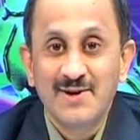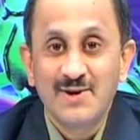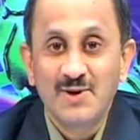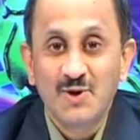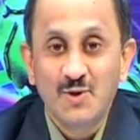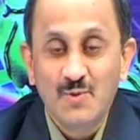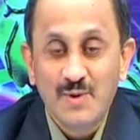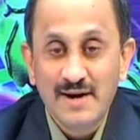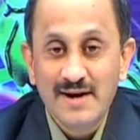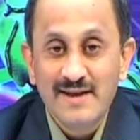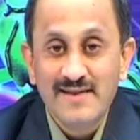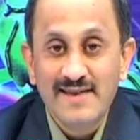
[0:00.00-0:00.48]

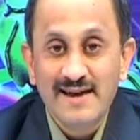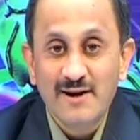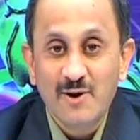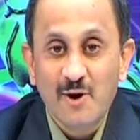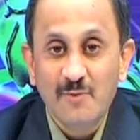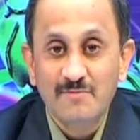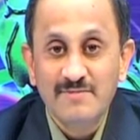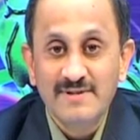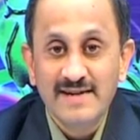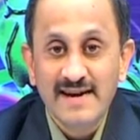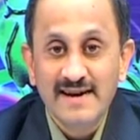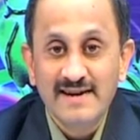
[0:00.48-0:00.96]
Towards that
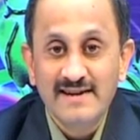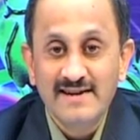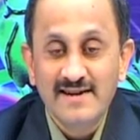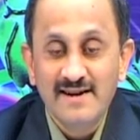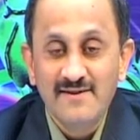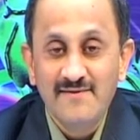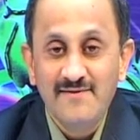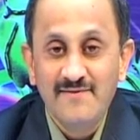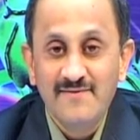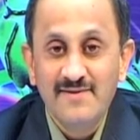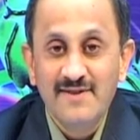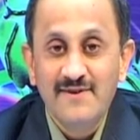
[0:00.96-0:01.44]

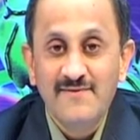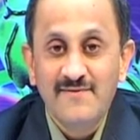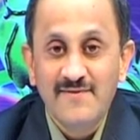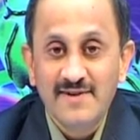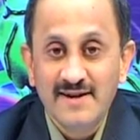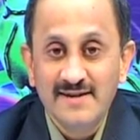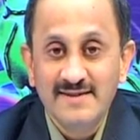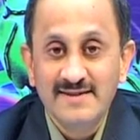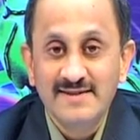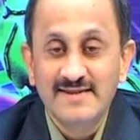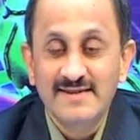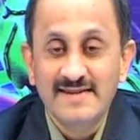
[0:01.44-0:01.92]
objective, the
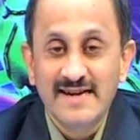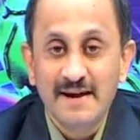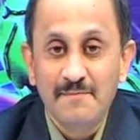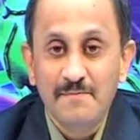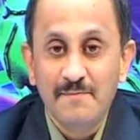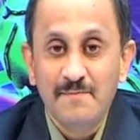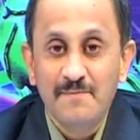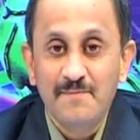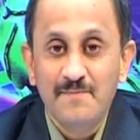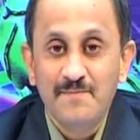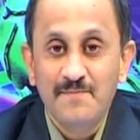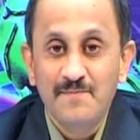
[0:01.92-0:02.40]
first
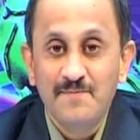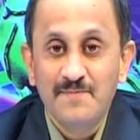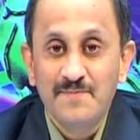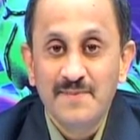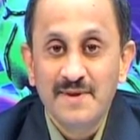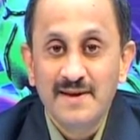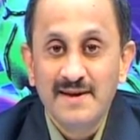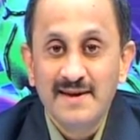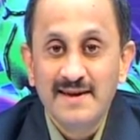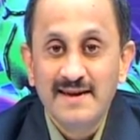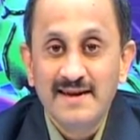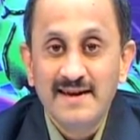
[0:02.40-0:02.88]
step
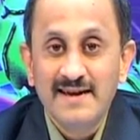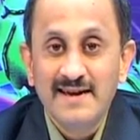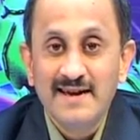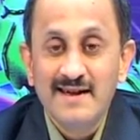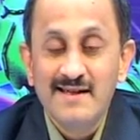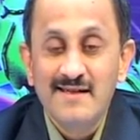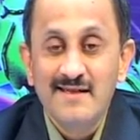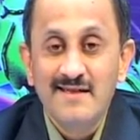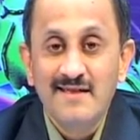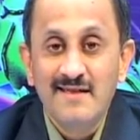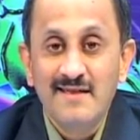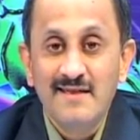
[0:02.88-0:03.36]

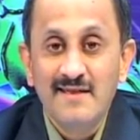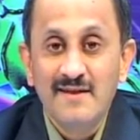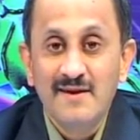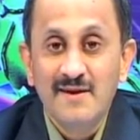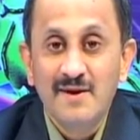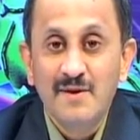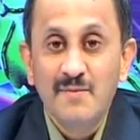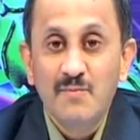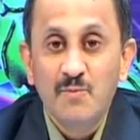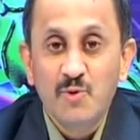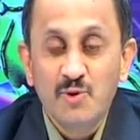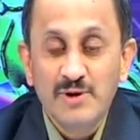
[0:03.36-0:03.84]
is
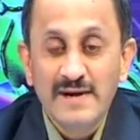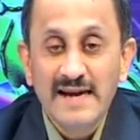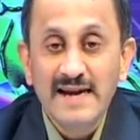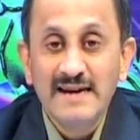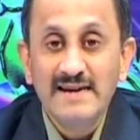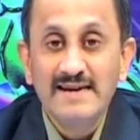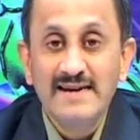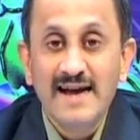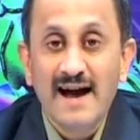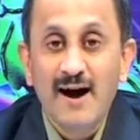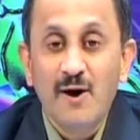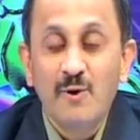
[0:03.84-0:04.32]

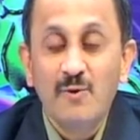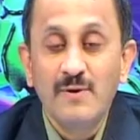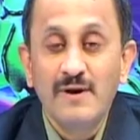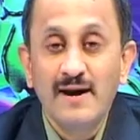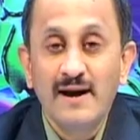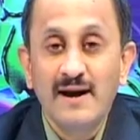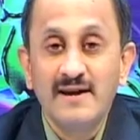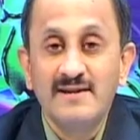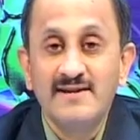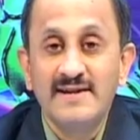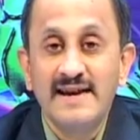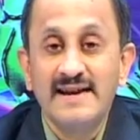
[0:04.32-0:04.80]
putting down
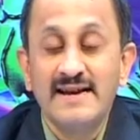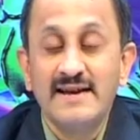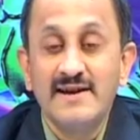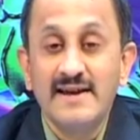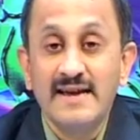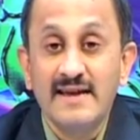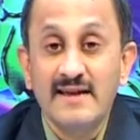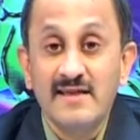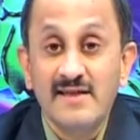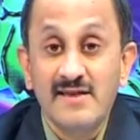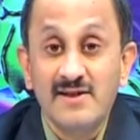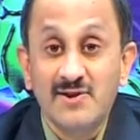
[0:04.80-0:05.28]
a
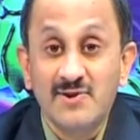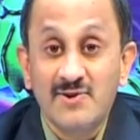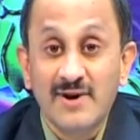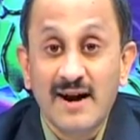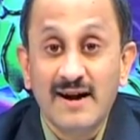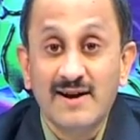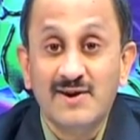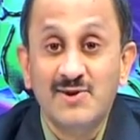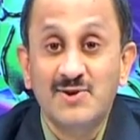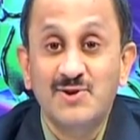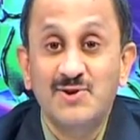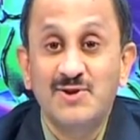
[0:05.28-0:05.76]
generic
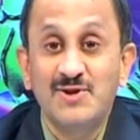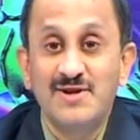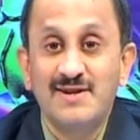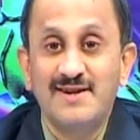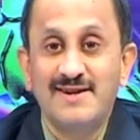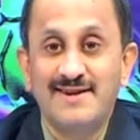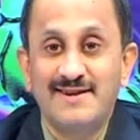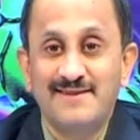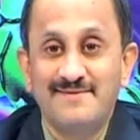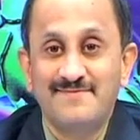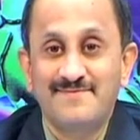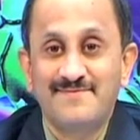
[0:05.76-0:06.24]

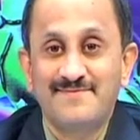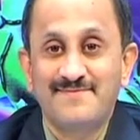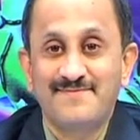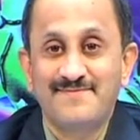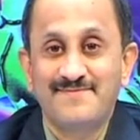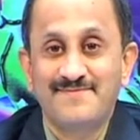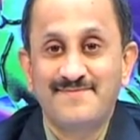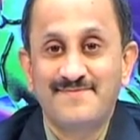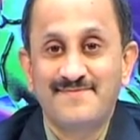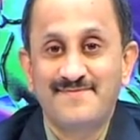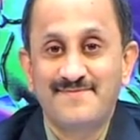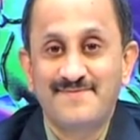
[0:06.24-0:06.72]
structure
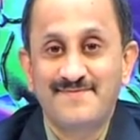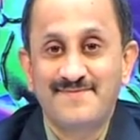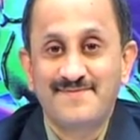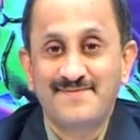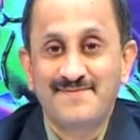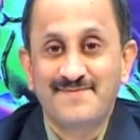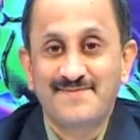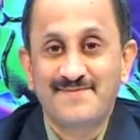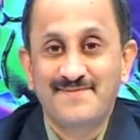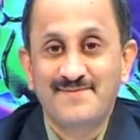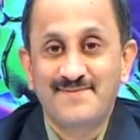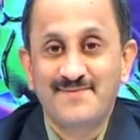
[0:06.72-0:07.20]

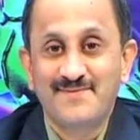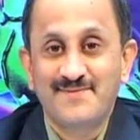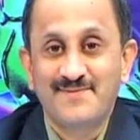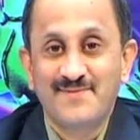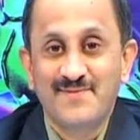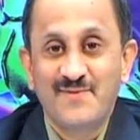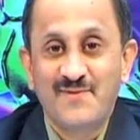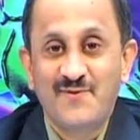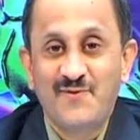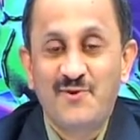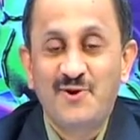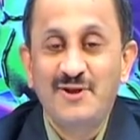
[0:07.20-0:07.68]

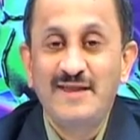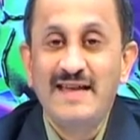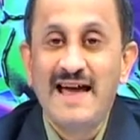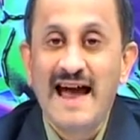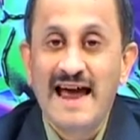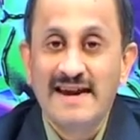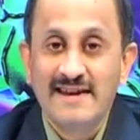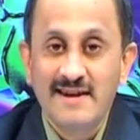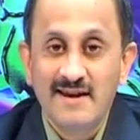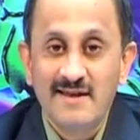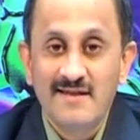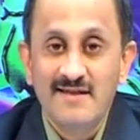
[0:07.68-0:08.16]
for the
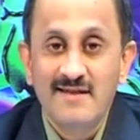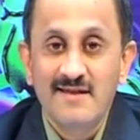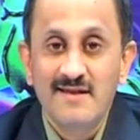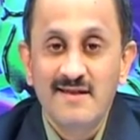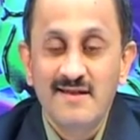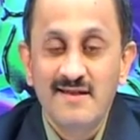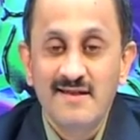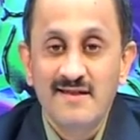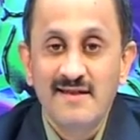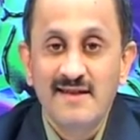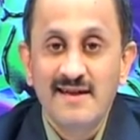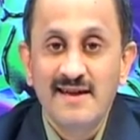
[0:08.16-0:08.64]

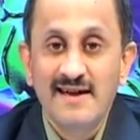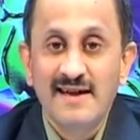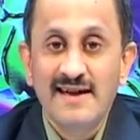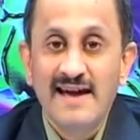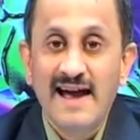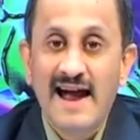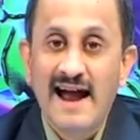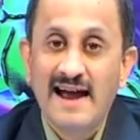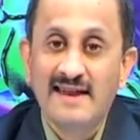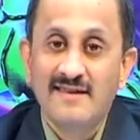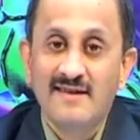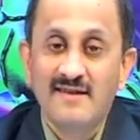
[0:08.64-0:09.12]
analysis
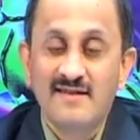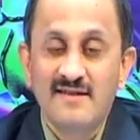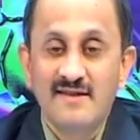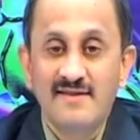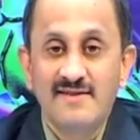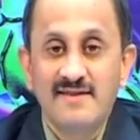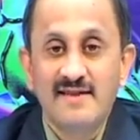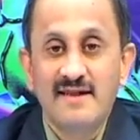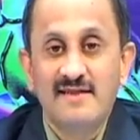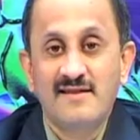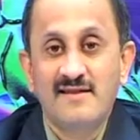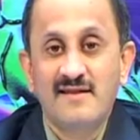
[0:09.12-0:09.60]
and the
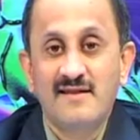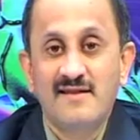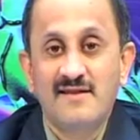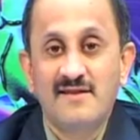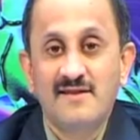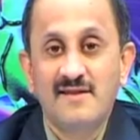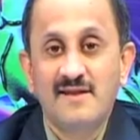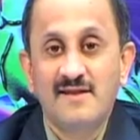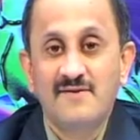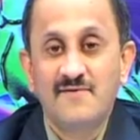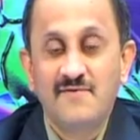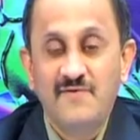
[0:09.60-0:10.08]

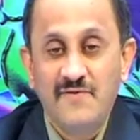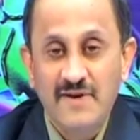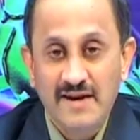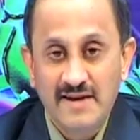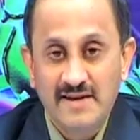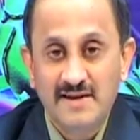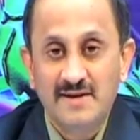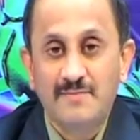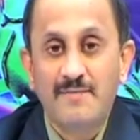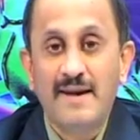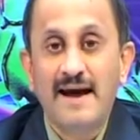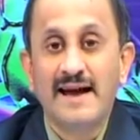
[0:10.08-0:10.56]
synthesis
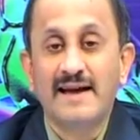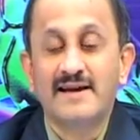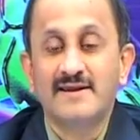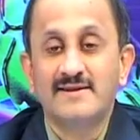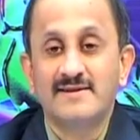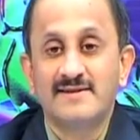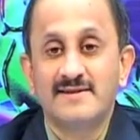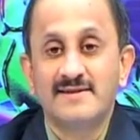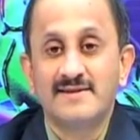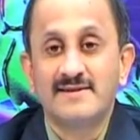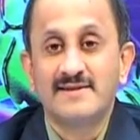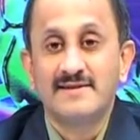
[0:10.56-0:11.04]
filter
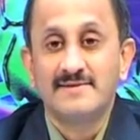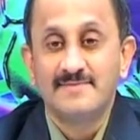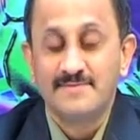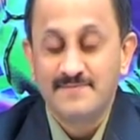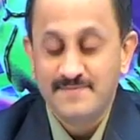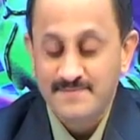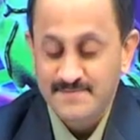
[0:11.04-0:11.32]
banks.